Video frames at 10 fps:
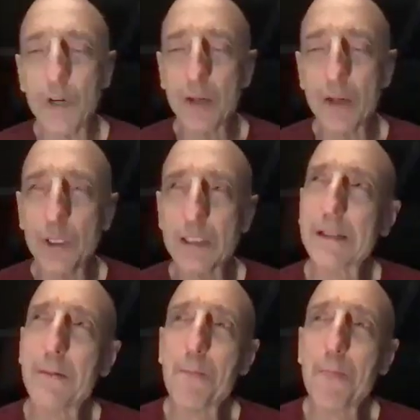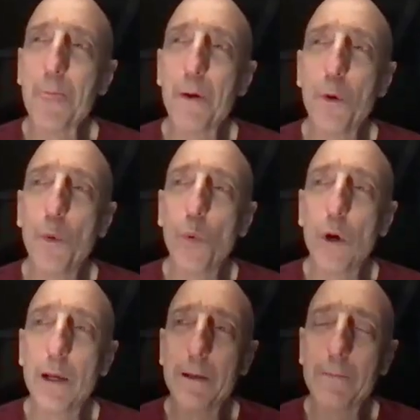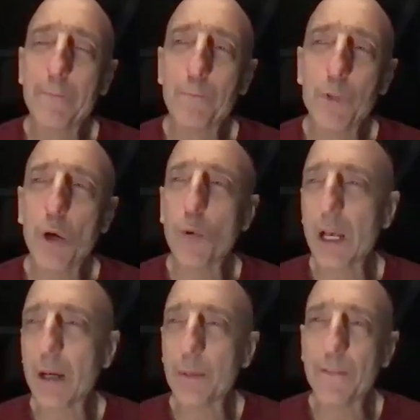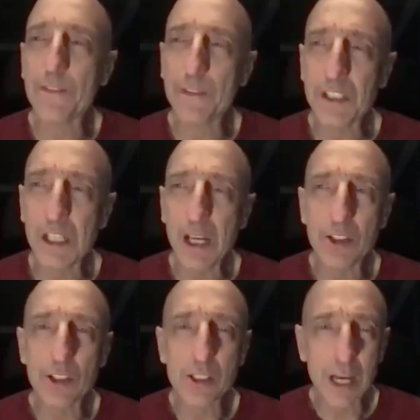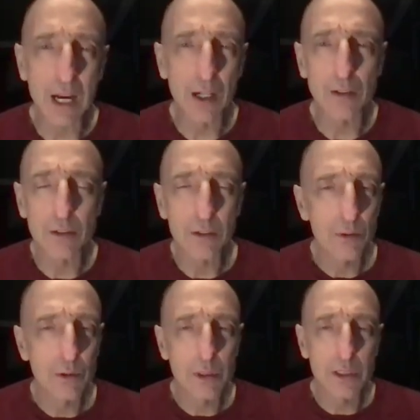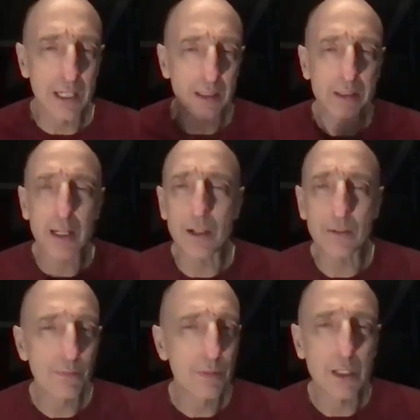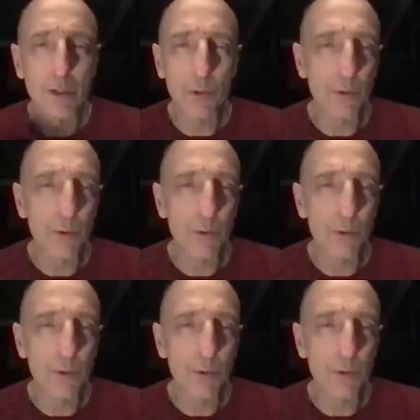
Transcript: was funny was when, we had about 50 agents out doing the takedown. We